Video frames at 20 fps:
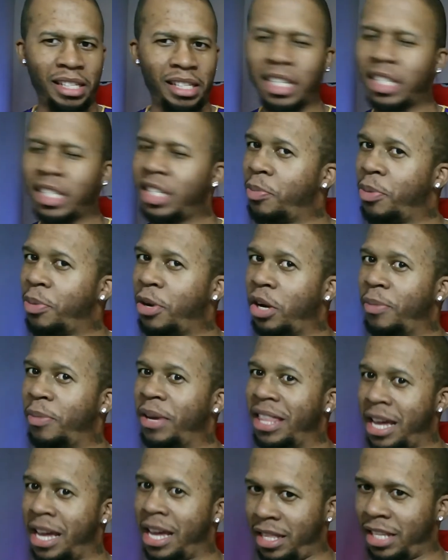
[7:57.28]
Doesn't appear to be
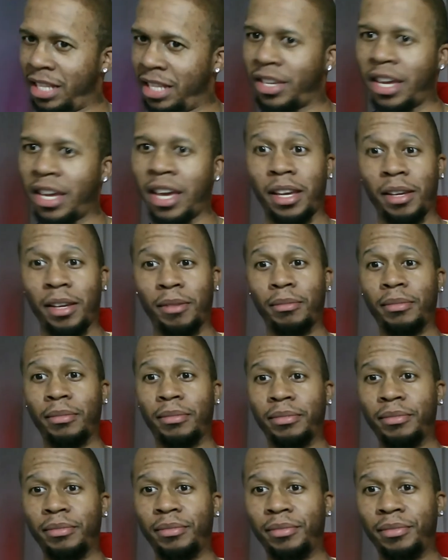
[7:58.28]
that in this
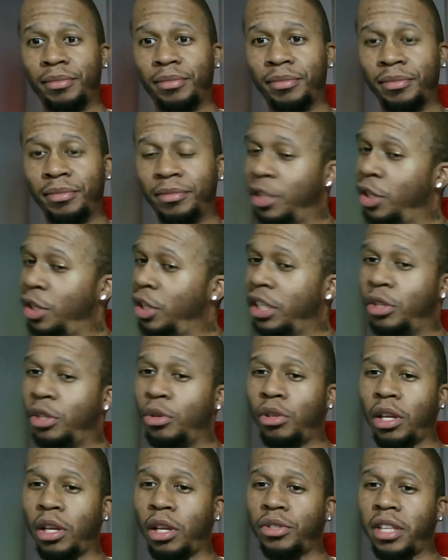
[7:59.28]
game. You get too
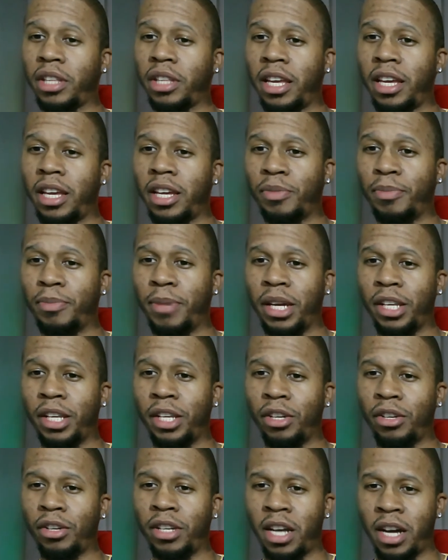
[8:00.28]
close to the edge, buddy, you're